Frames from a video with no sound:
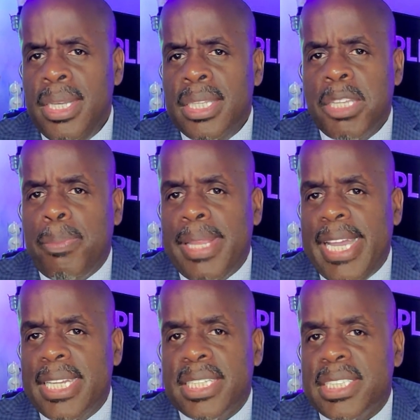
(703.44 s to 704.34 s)
The
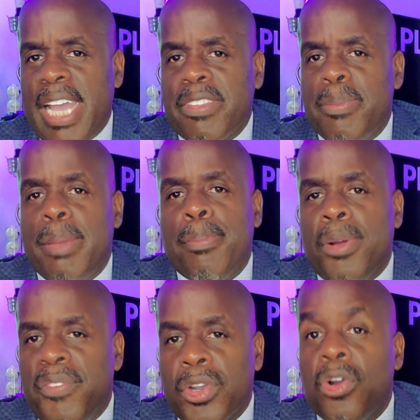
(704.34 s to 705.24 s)
plan doesn't have to be
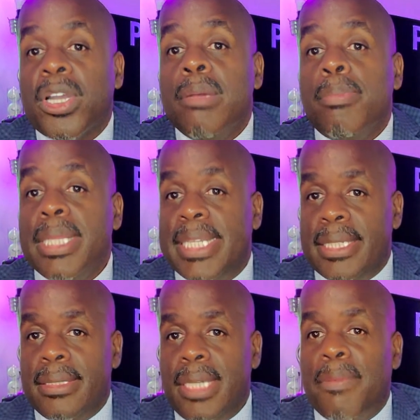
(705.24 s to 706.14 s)
perfect or complete
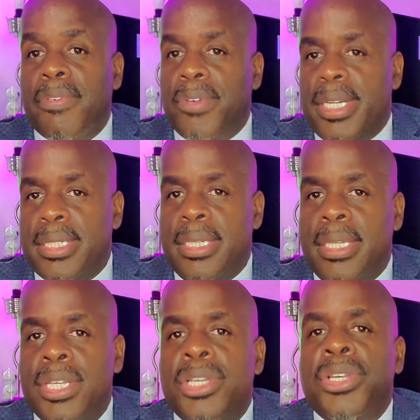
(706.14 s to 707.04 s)
up front.
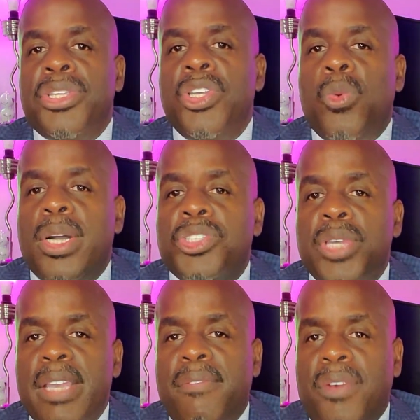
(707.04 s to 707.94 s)
You want
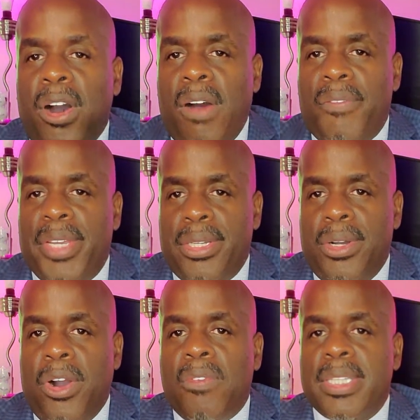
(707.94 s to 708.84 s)
to evolve it
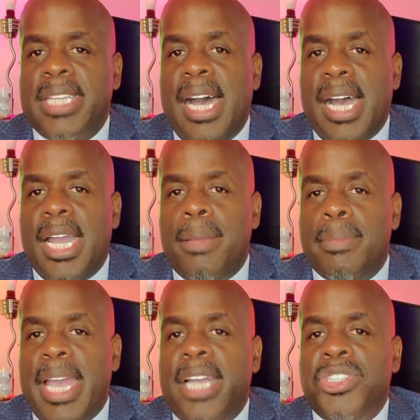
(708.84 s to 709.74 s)
over time
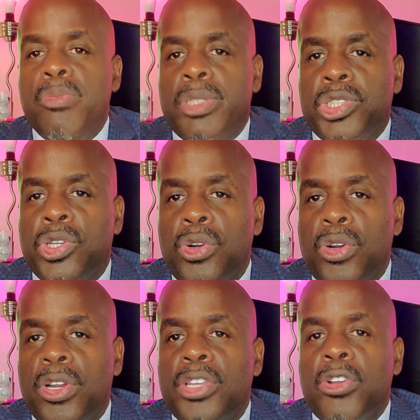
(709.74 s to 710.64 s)
as you
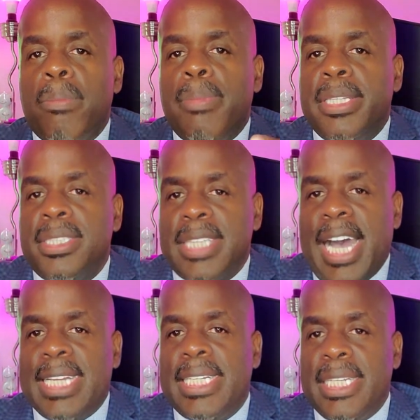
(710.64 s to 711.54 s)
mature your business
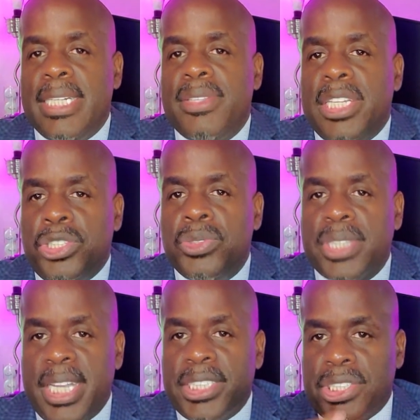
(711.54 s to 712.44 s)
idea that you
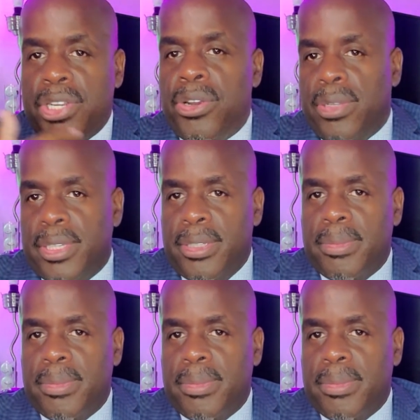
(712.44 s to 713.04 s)
sketched earlier.